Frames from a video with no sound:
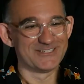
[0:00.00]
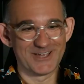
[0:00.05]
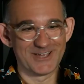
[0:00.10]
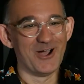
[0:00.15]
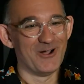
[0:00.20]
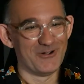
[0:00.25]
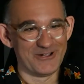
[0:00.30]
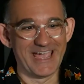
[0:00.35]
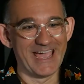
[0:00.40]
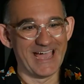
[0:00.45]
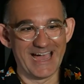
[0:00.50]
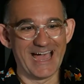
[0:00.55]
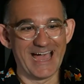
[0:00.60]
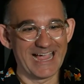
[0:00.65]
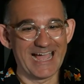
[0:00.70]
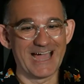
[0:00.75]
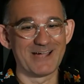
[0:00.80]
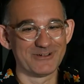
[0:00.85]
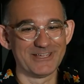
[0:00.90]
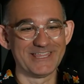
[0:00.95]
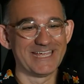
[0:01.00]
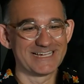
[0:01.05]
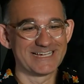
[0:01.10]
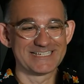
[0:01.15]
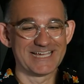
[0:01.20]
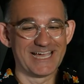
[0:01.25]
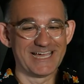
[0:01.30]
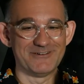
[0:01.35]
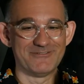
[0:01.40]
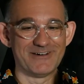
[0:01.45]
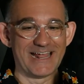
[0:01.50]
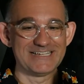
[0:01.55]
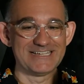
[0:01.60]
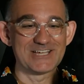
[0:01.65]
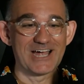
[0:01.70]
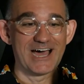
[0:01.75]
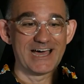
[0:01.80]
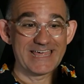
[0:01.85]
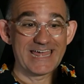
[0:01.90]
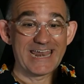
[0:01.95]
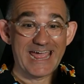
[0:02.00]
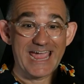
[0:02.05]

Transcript: Oh yeah, I got really excited when I saw that.